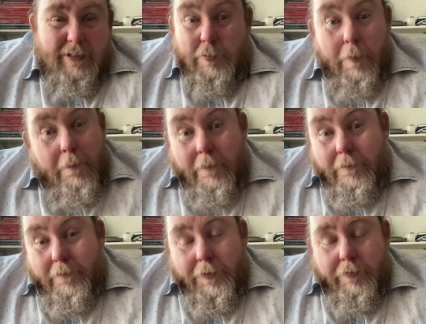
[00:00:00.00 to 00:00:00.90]
but
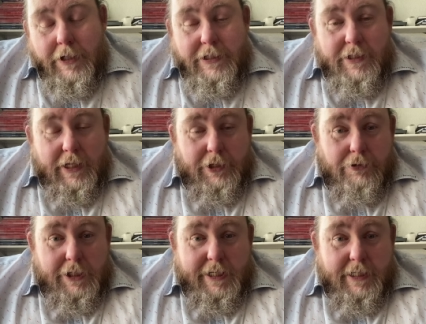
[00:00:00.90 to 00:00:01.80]
the reason they
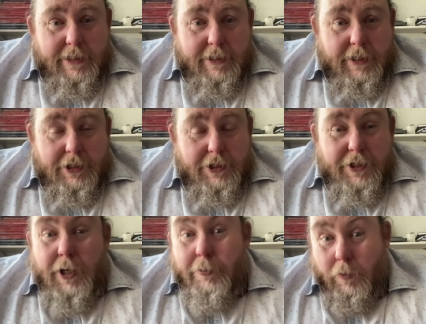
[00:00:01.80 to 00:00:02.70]
usually get in touch is
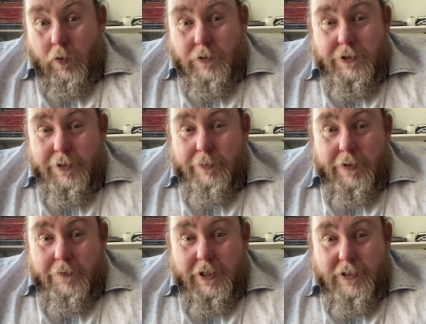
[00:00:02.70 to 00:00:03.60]
nobody wants them in
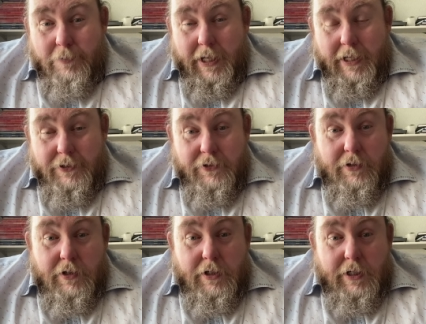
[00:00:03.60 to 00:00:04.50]
the first place,
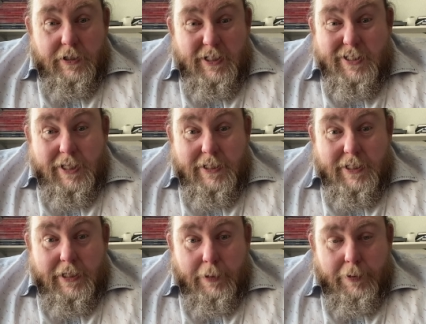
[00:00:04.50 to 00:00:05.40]
and these things
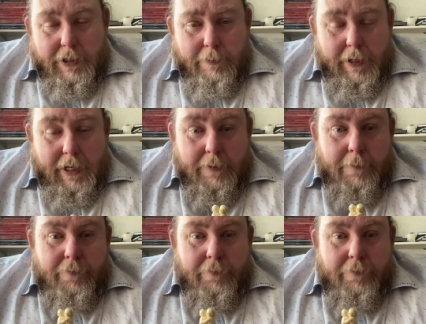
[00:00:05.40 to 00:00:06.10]
end up in the bin.